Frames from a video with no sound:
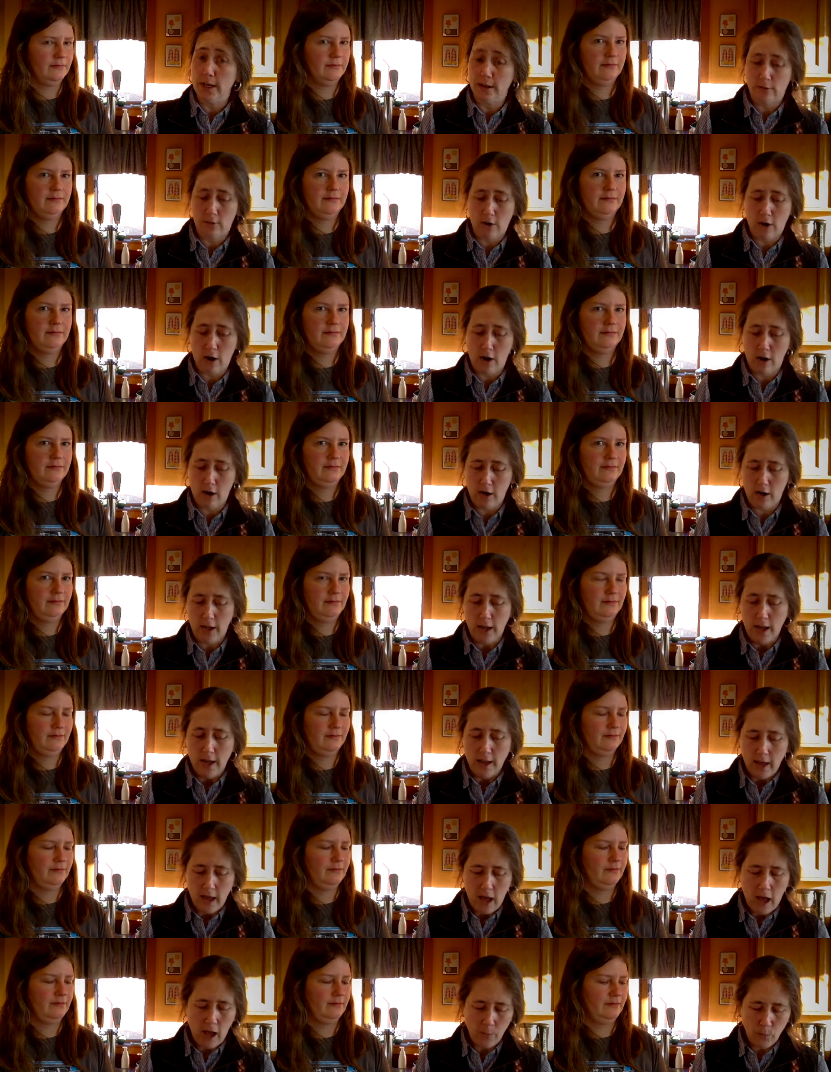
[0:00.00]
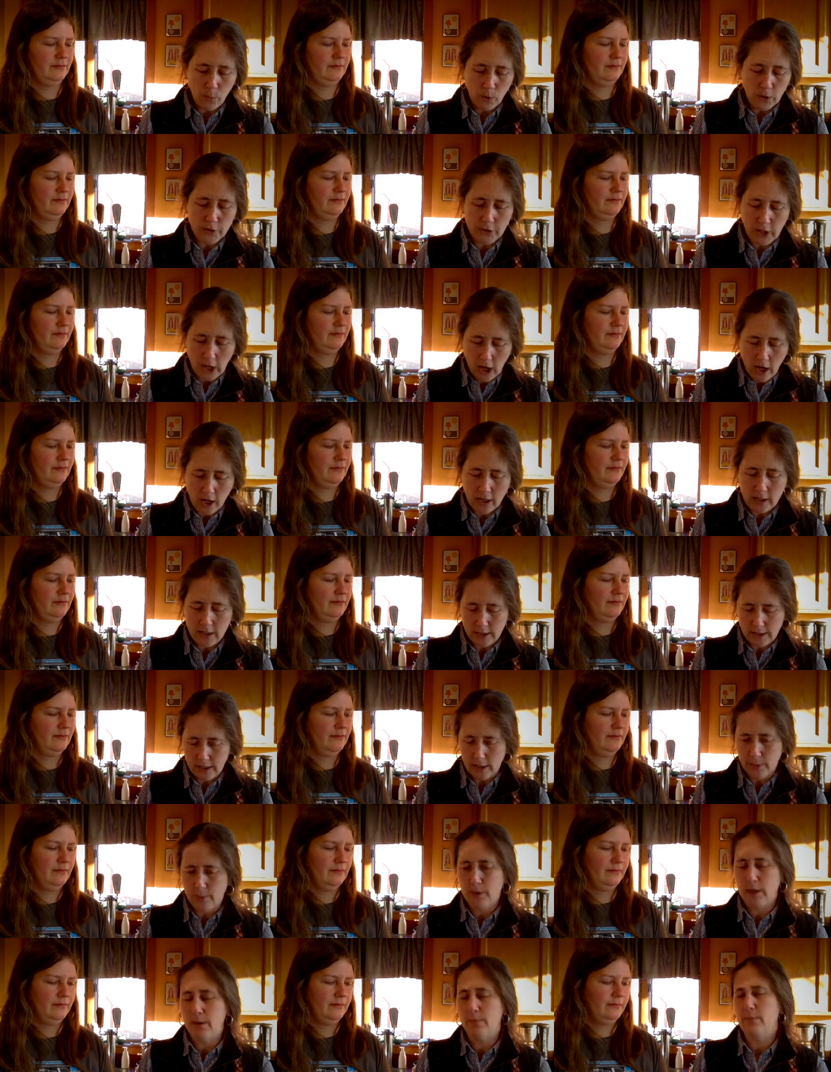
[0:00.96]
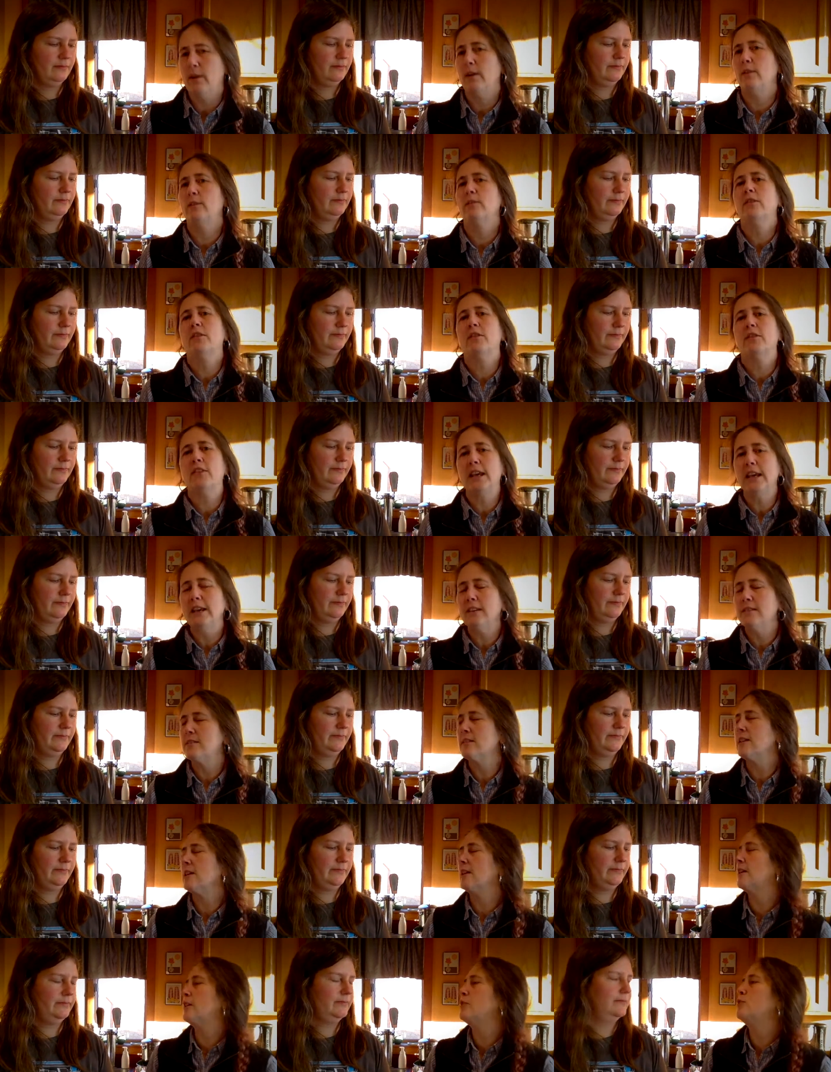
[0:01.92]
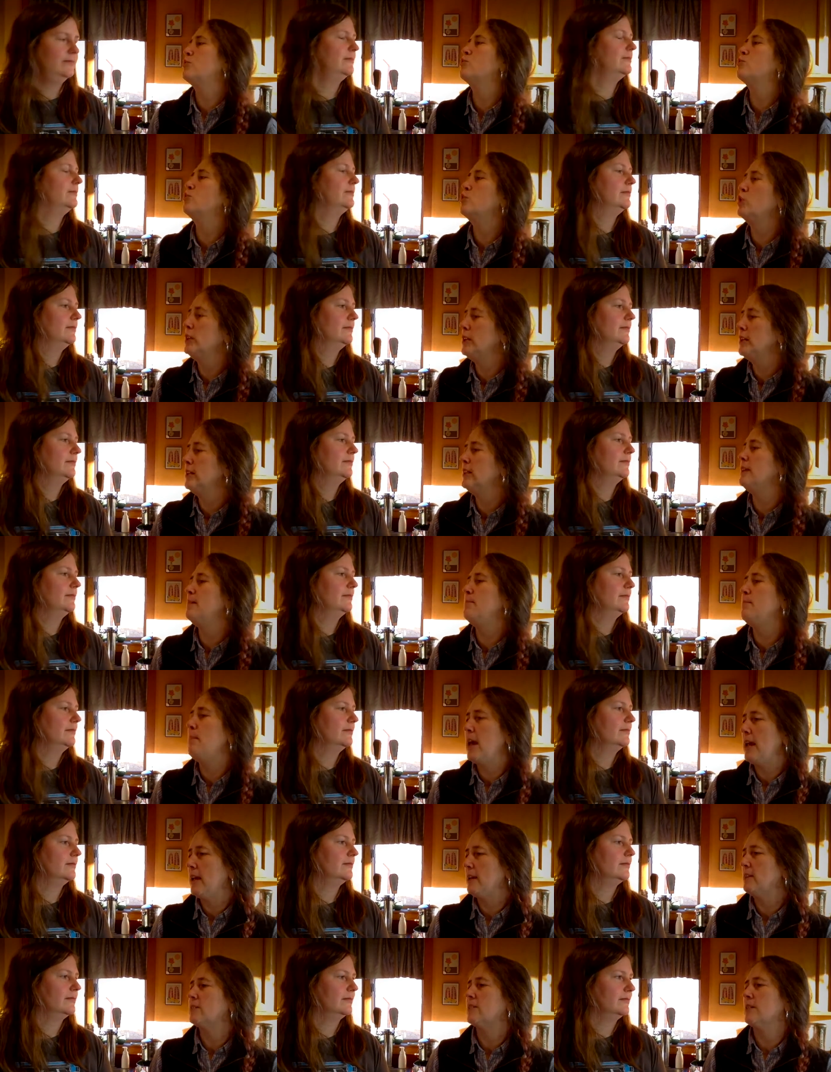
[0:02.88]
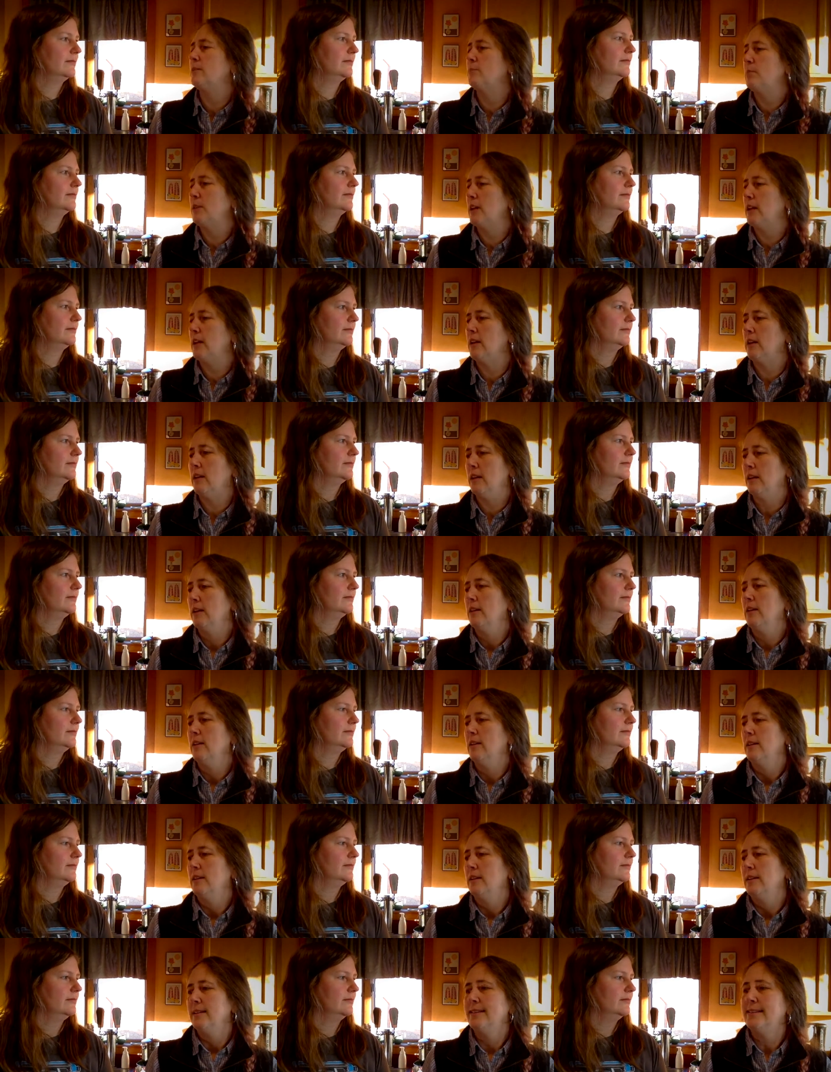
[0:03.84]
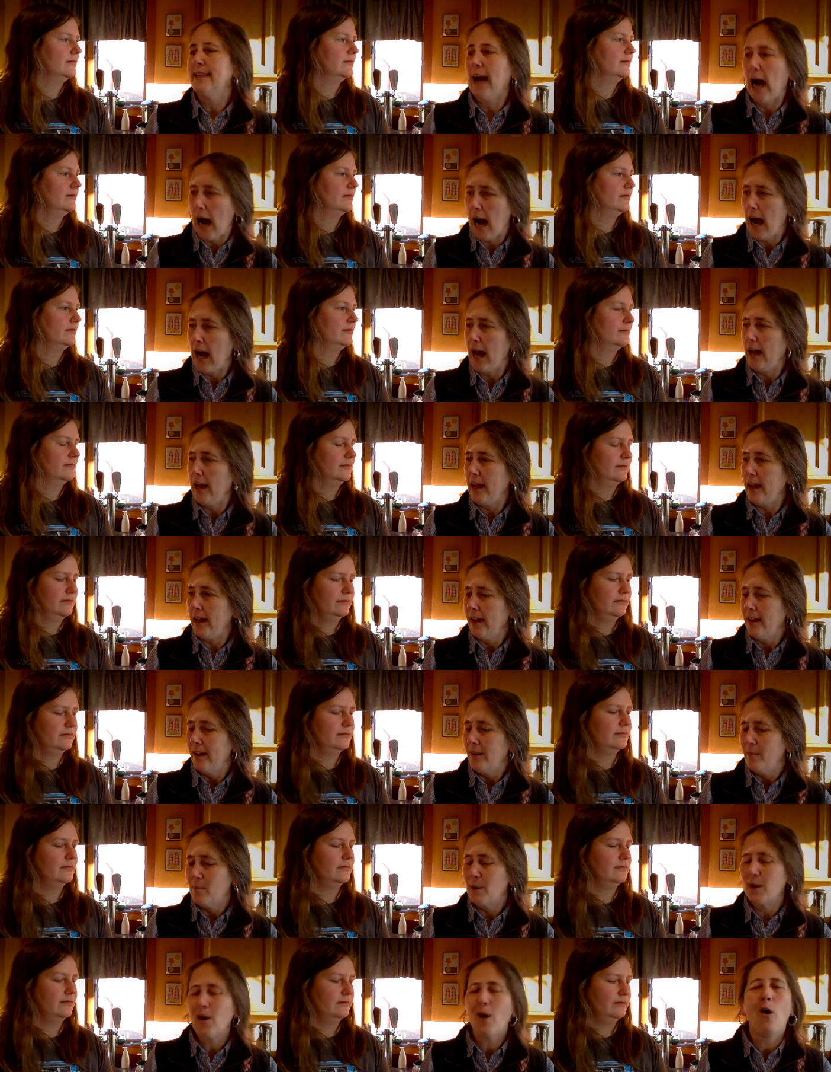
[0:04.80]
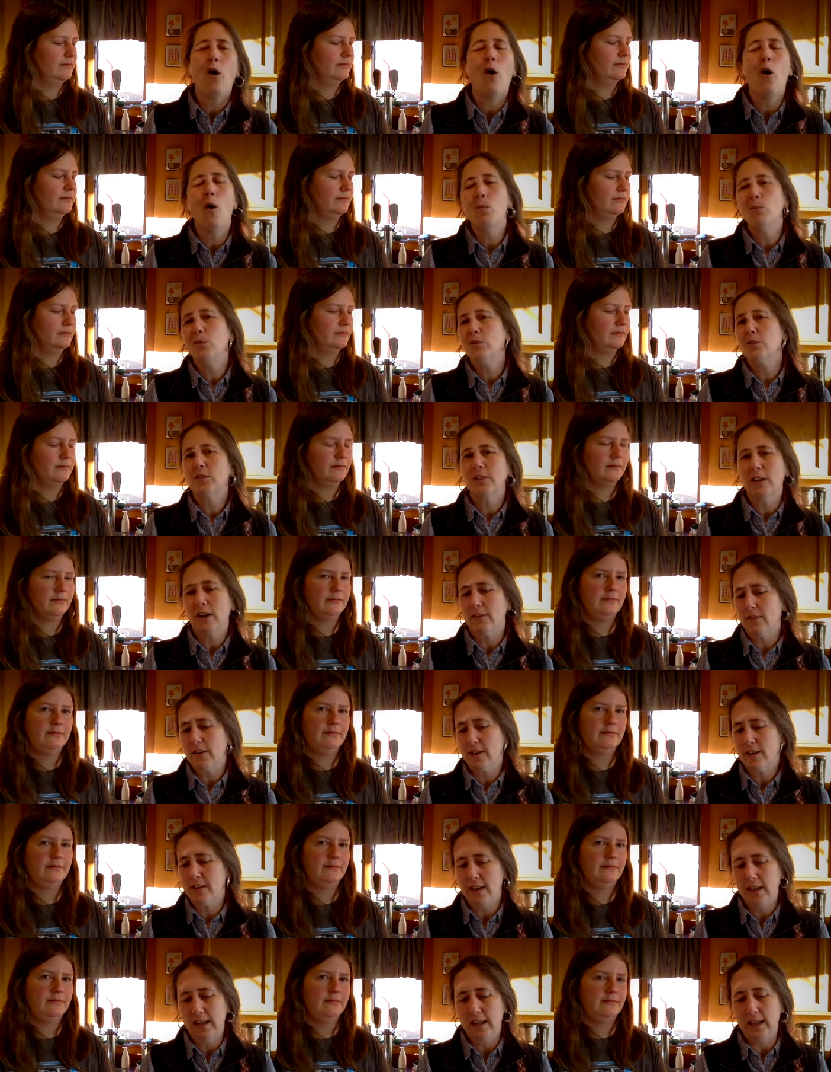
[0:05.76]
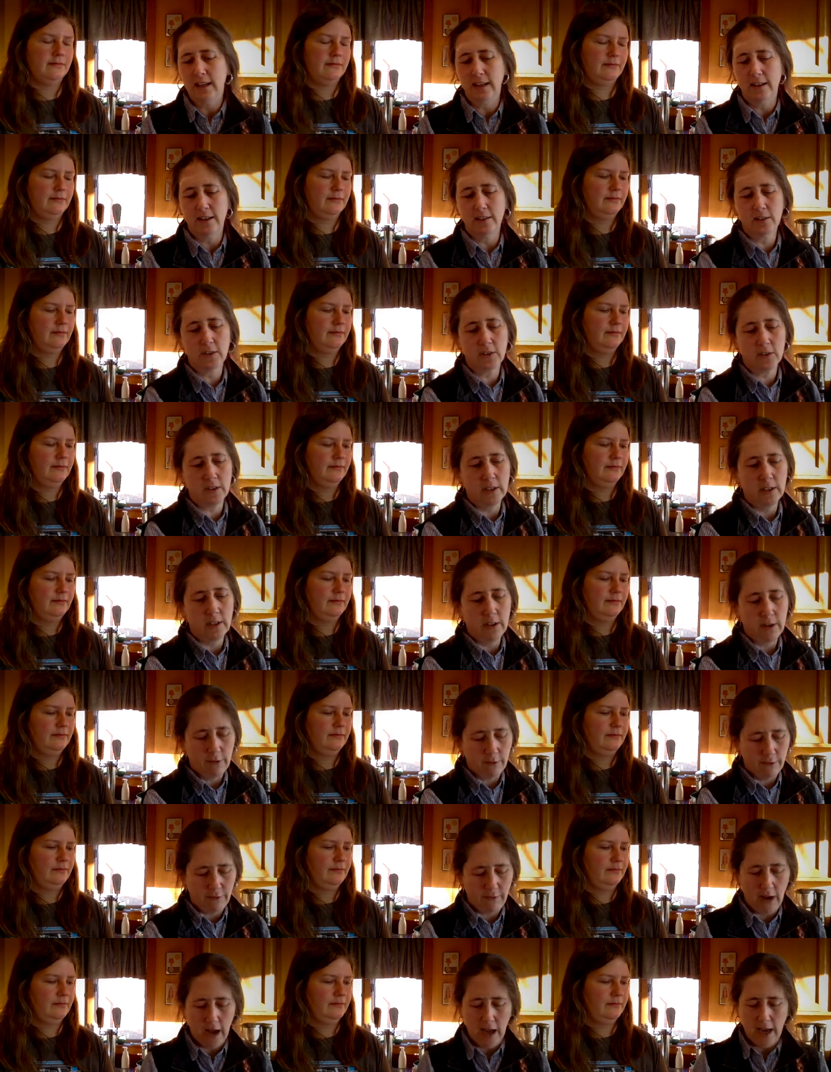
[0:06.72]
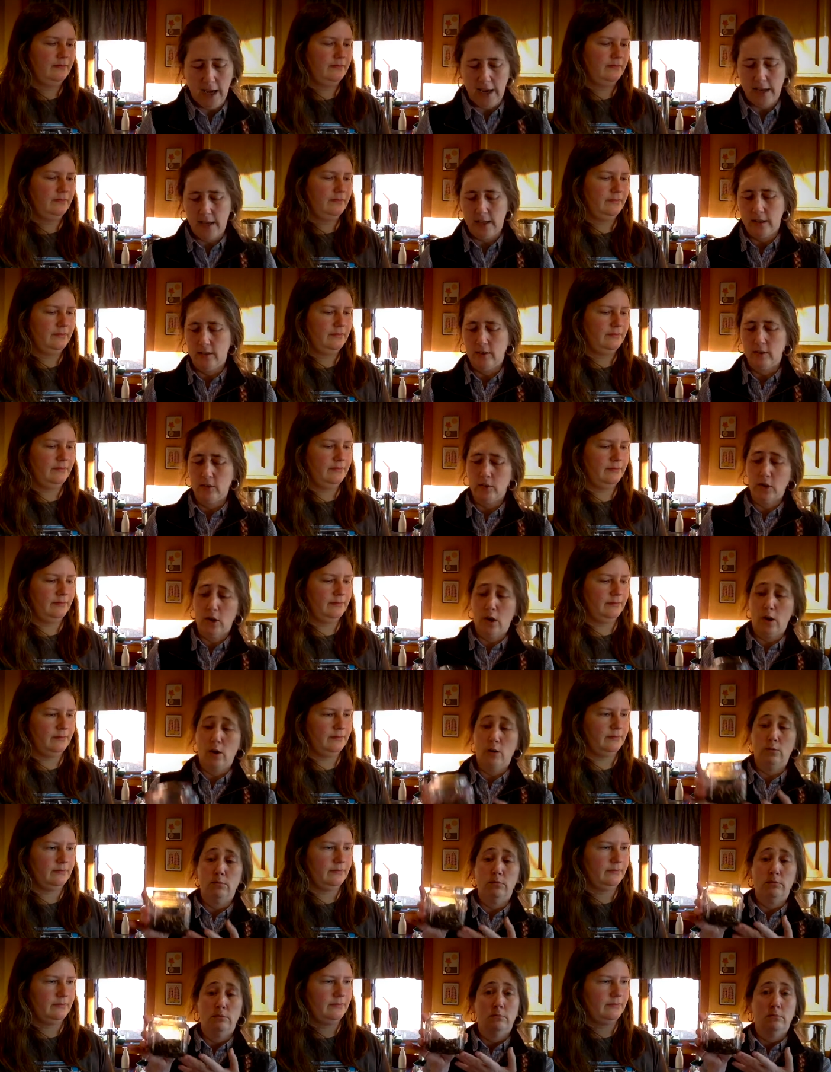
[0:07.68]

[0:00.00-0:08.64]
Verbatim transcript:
Speaker 1: it wrong. Mm-hmm. We'll talk a little bit about things that can really make something die, mm-hmm. but almost everything is fine. So, mm-hmm.